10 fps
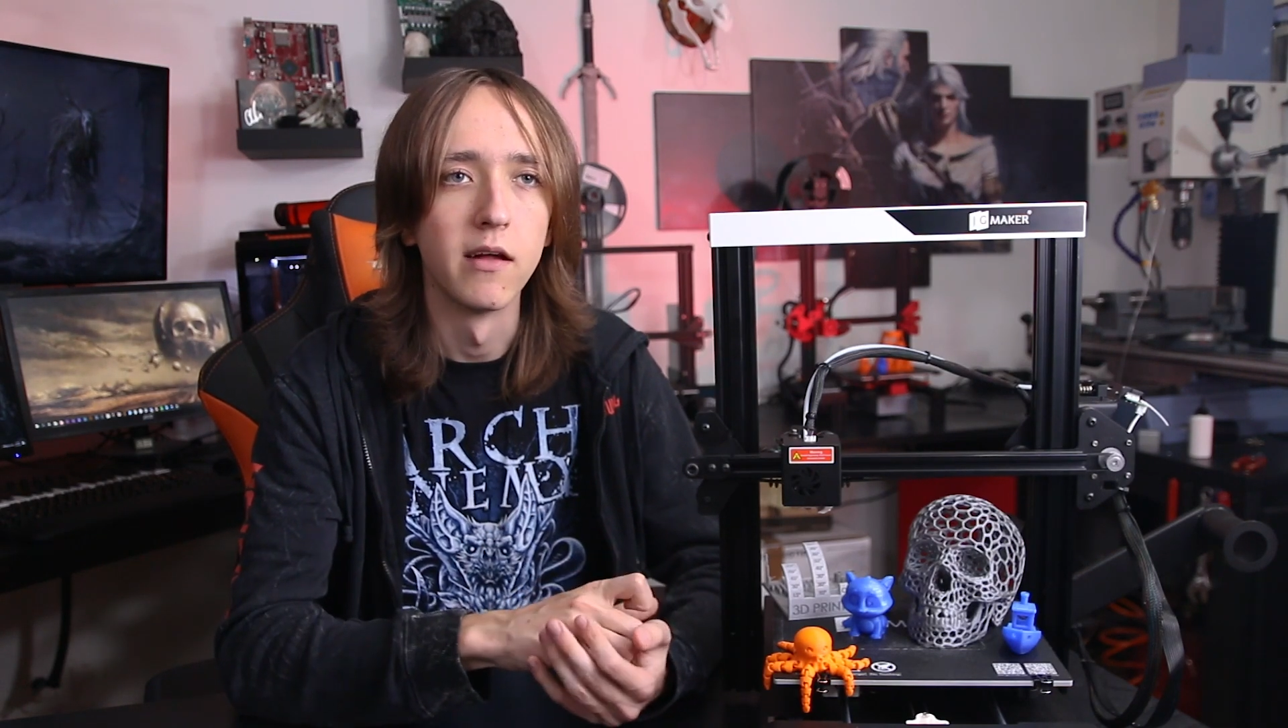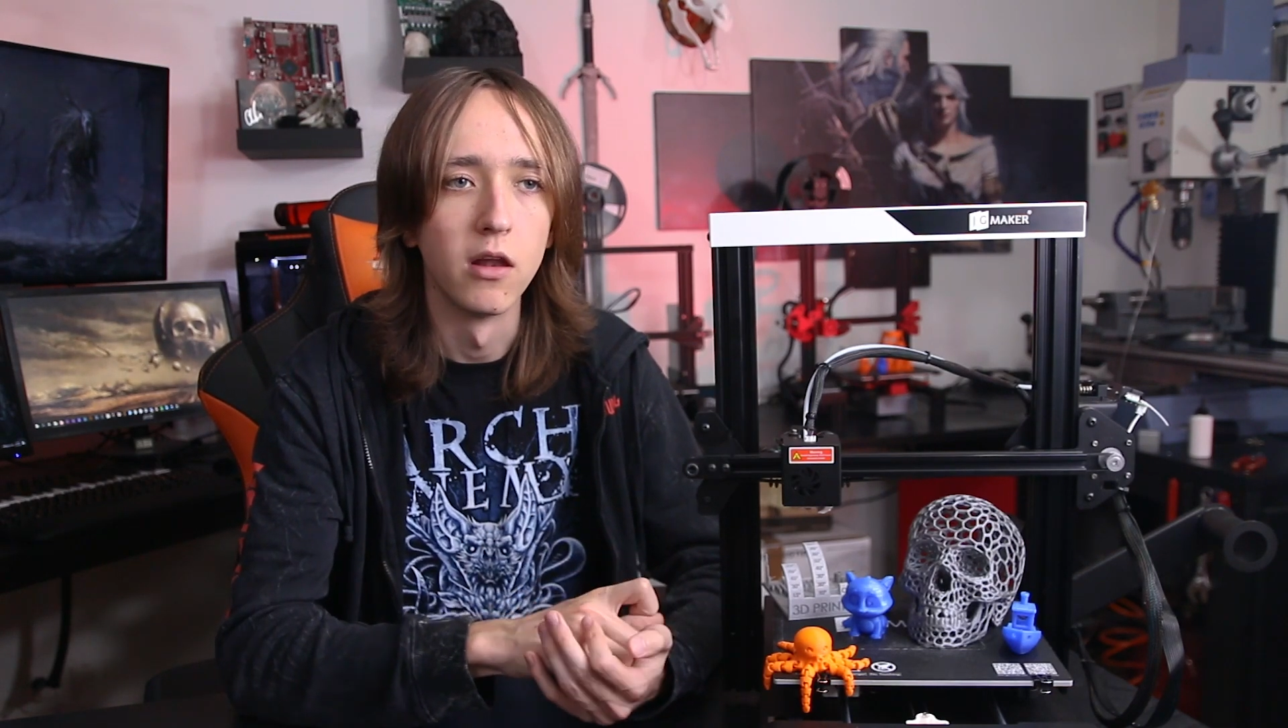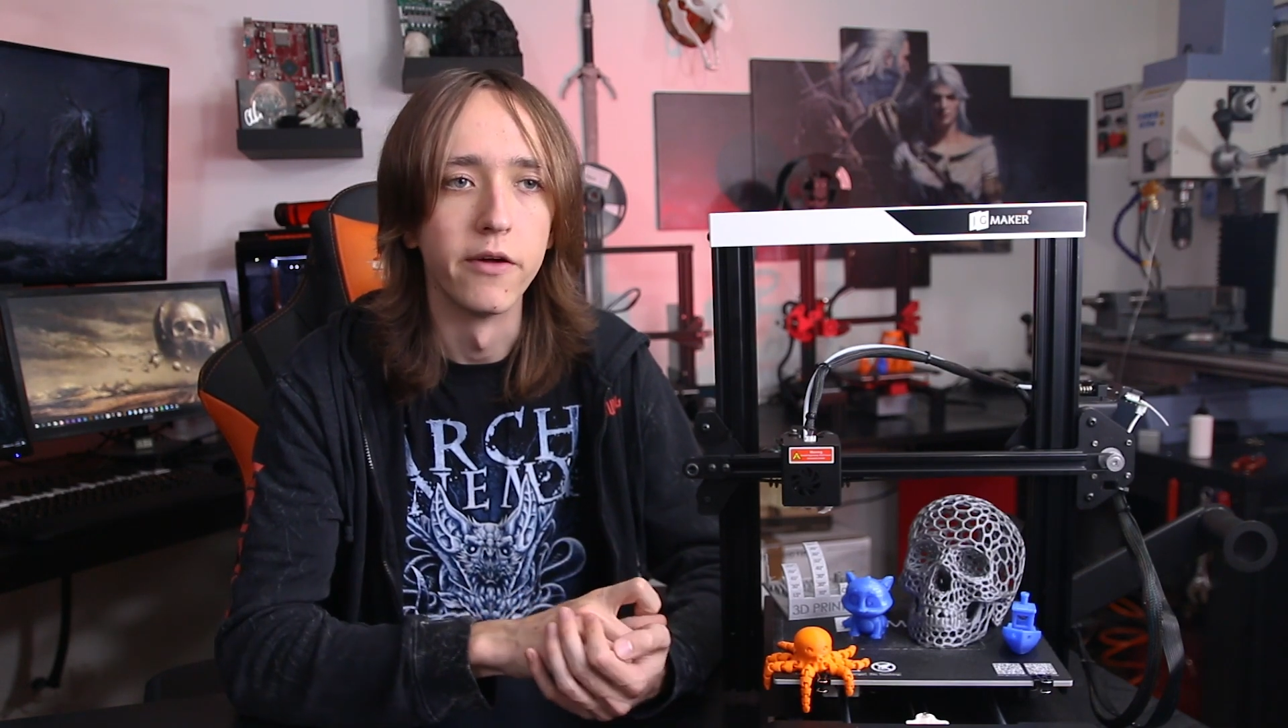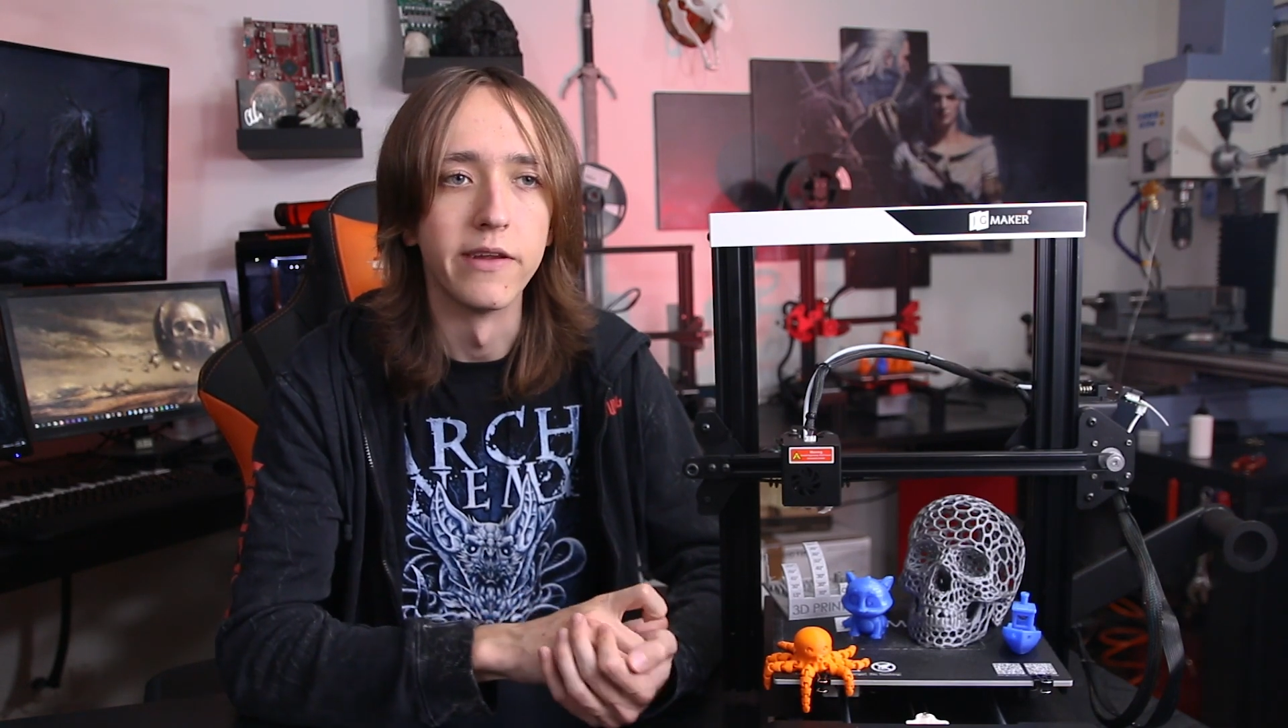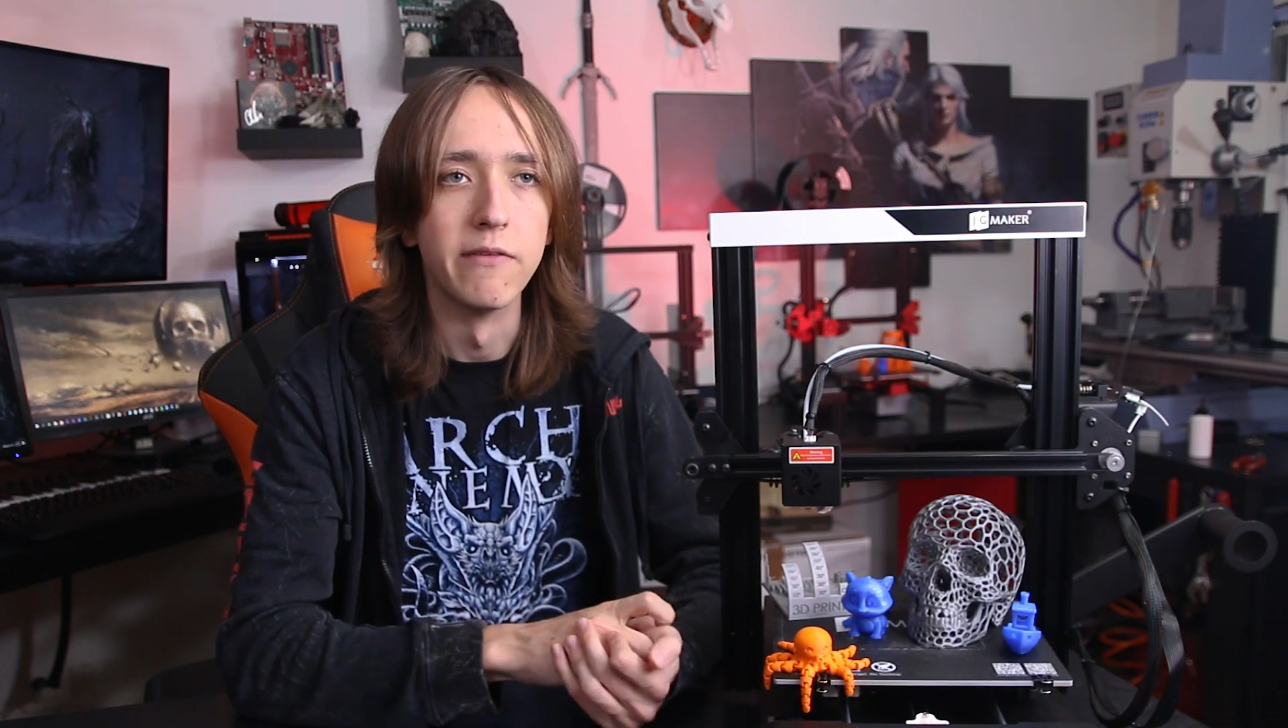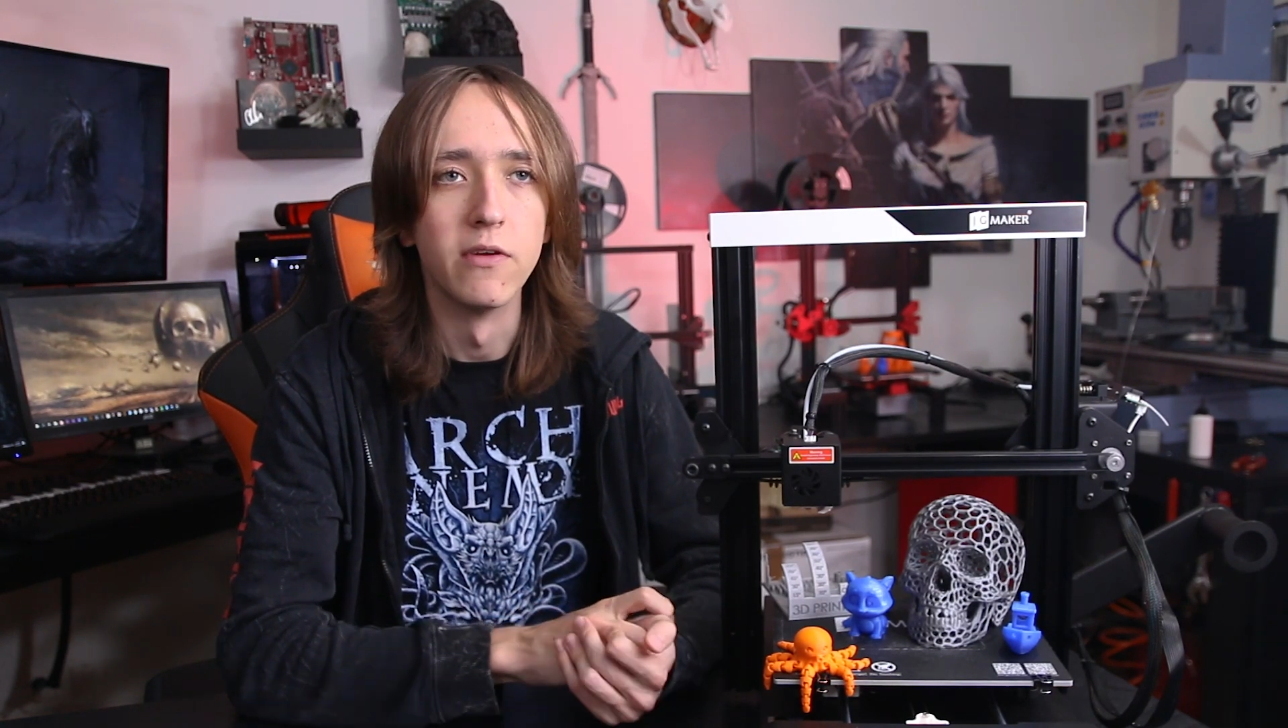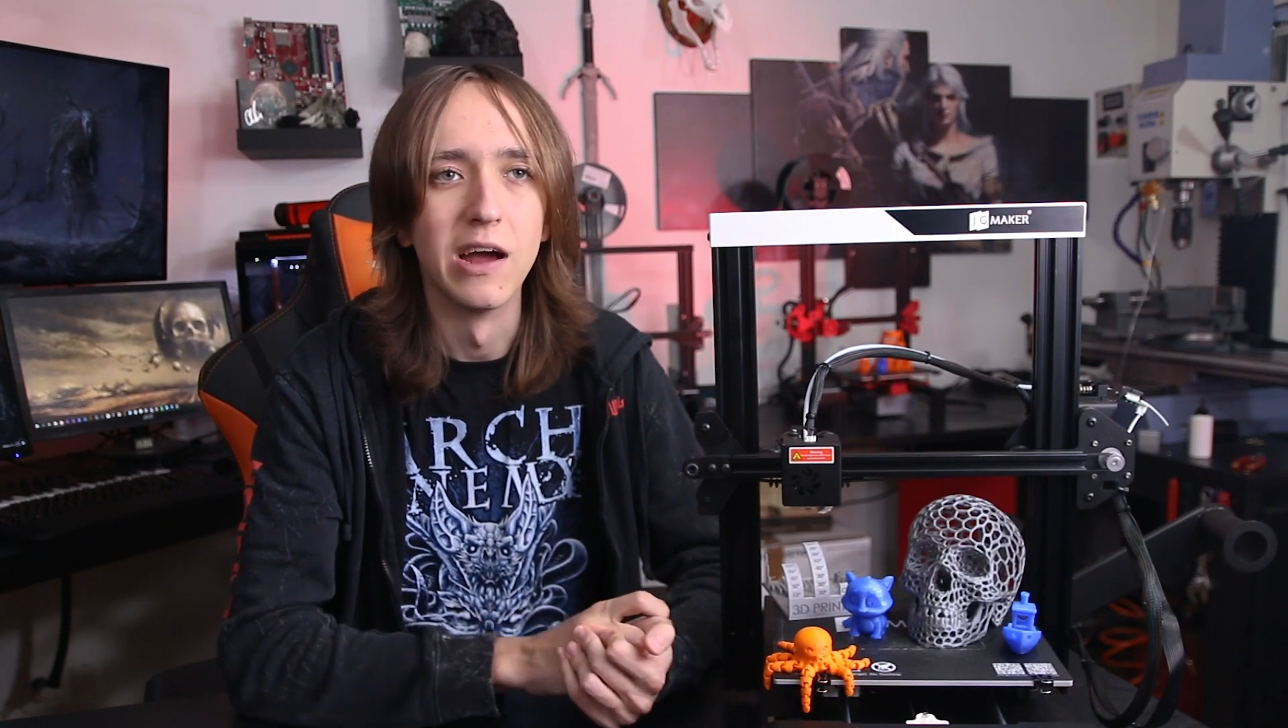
a lot if